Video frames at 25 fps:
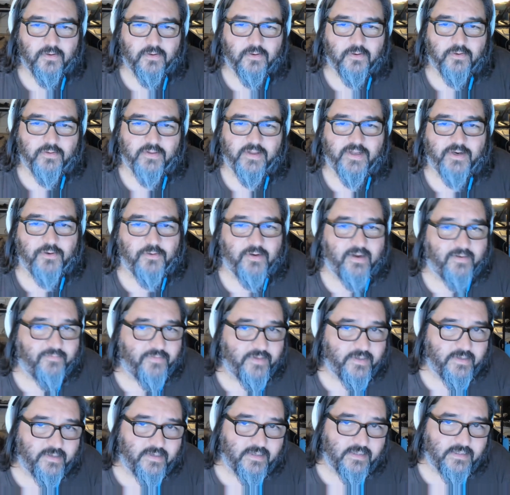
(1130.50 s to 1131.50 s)
or they don't have
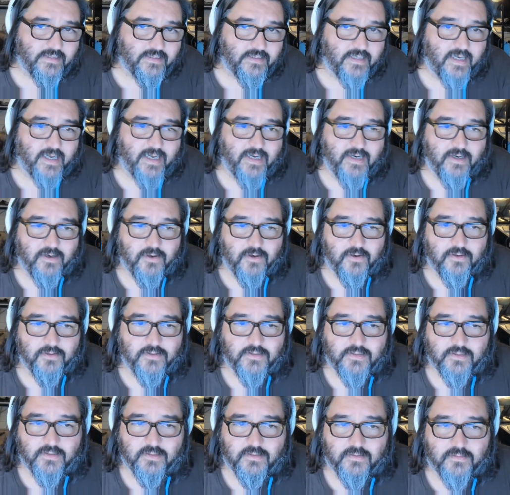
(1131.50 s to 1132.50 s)
the desire
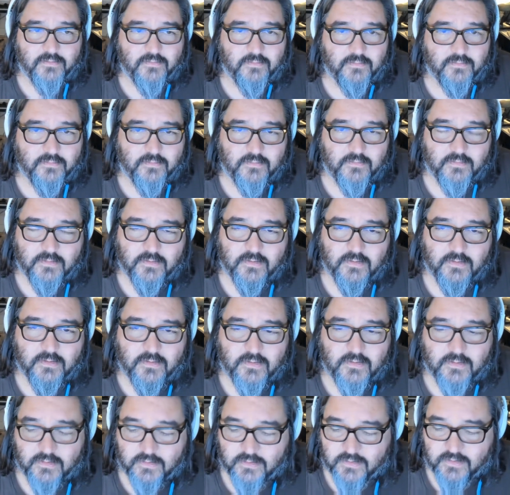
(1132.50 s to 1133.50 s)
to
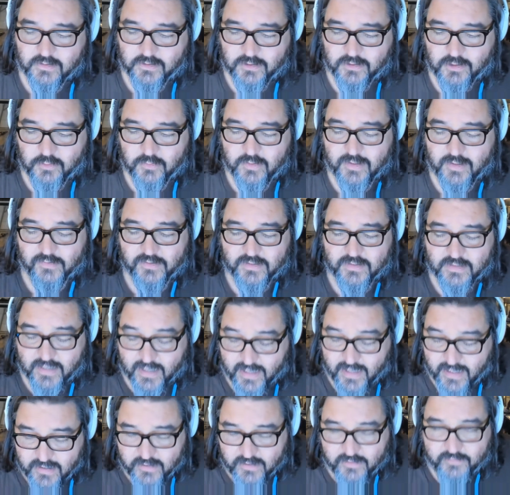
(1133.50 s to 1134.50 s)
go
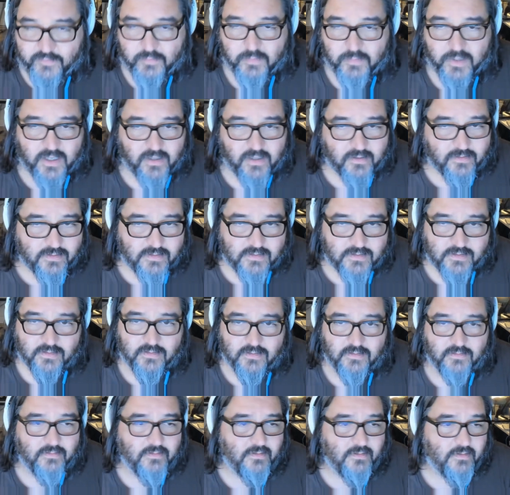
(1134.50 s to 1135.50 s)
outside of a box.
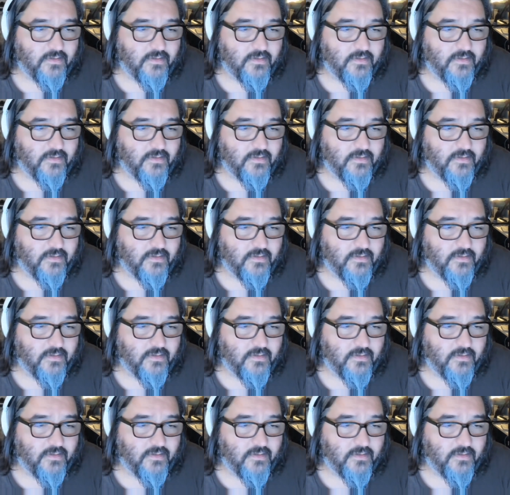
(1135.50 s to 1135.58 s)
And